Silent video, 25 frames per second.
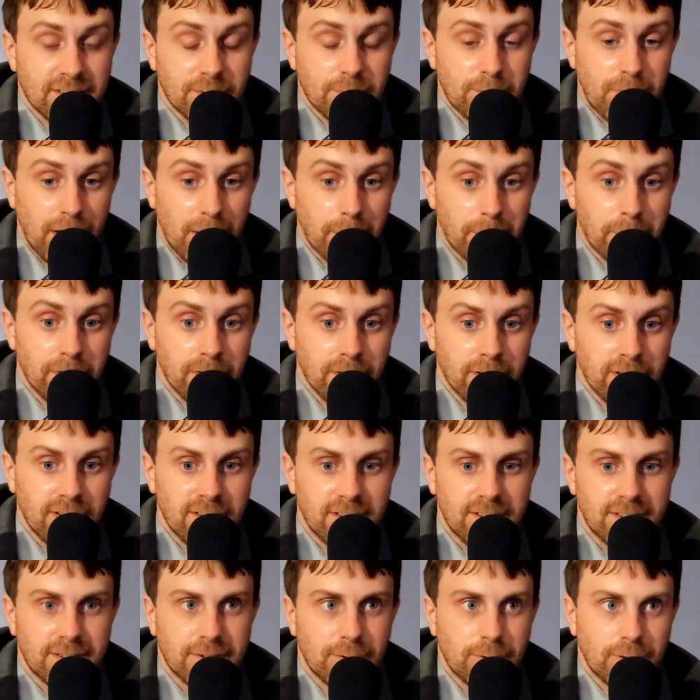Pepper,
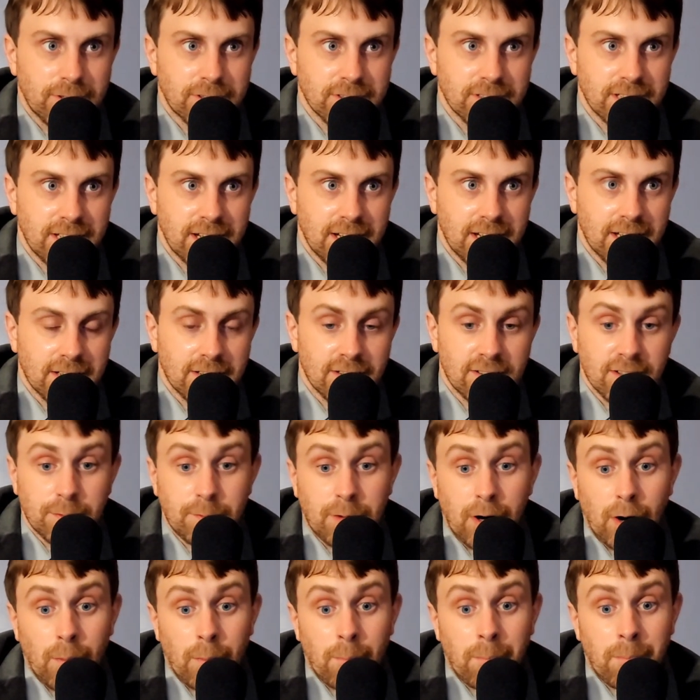to which then I learned
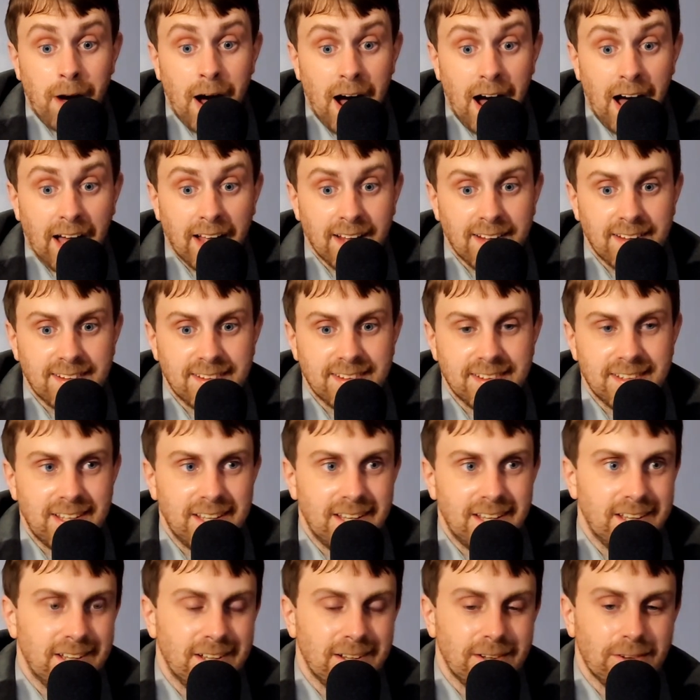about Mott,
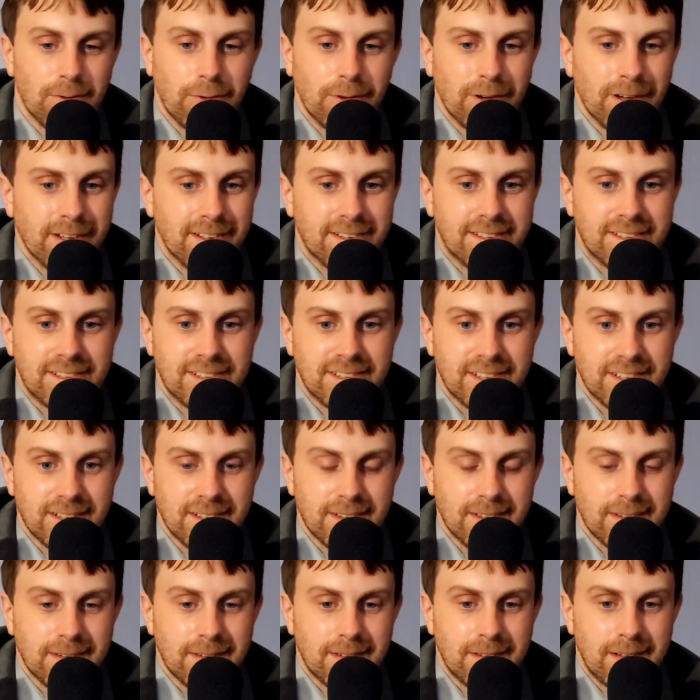which
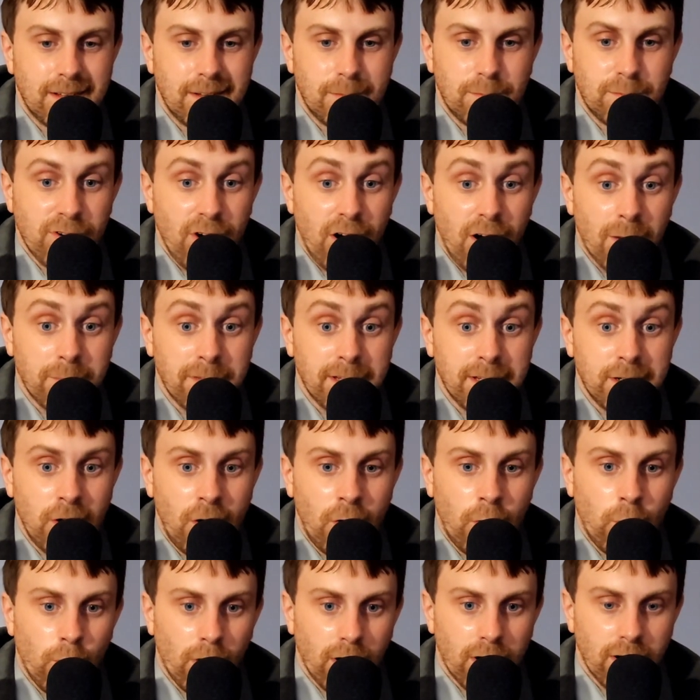brought me
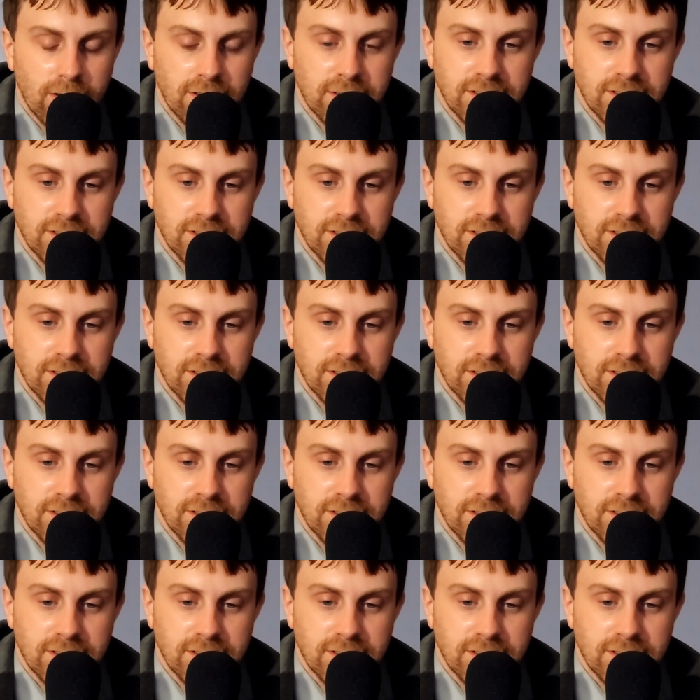nowhere.